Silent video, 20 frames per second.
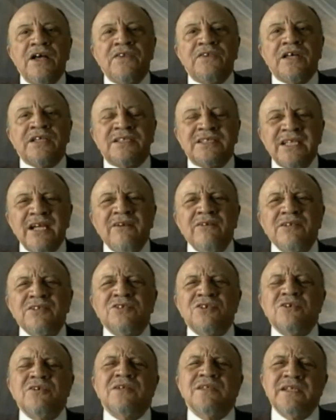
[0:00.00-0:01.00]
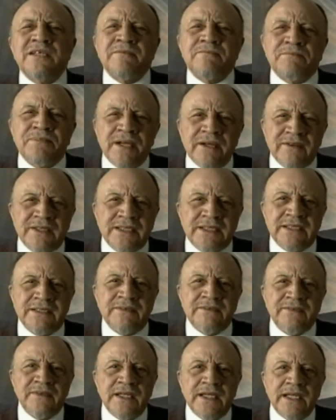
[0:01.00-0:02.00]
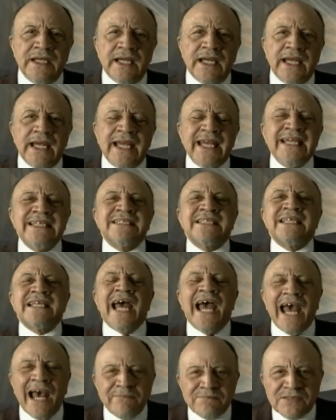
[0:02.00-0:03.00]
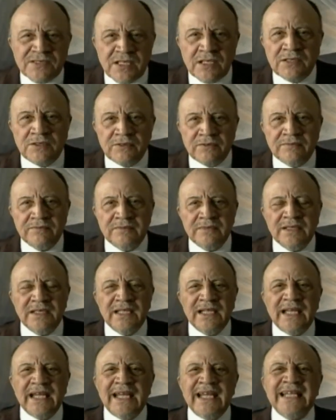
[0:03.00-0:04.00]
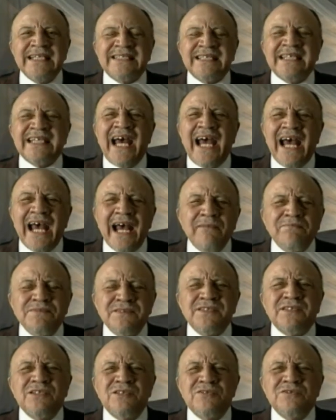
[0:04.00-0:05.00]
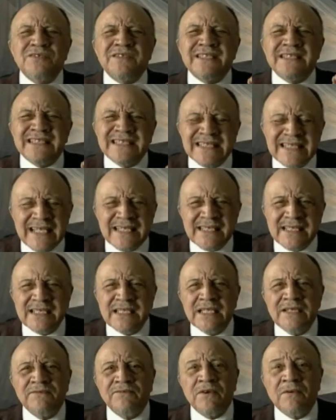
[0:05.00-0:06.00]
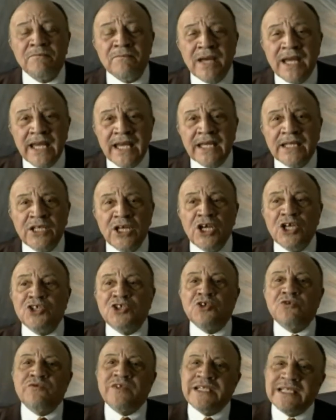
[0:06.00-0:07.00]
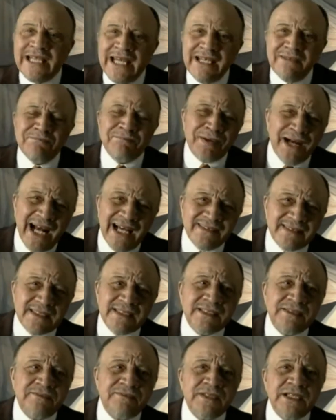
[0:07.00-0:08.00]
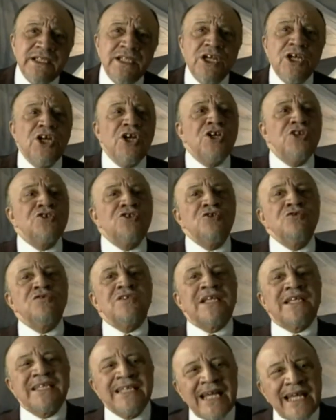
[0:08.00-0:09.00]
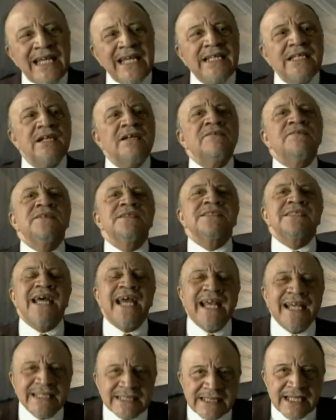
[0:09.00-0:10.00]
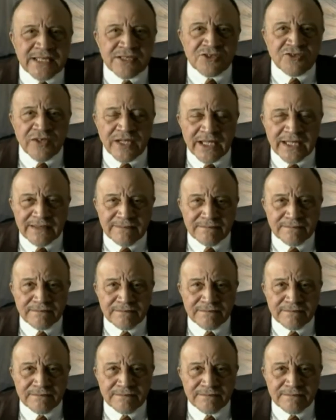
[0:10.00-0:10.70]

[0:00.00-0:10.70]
the territorial imperative is an absolute. It's an absolute necessity for man to relate positively to the land of his ancestry.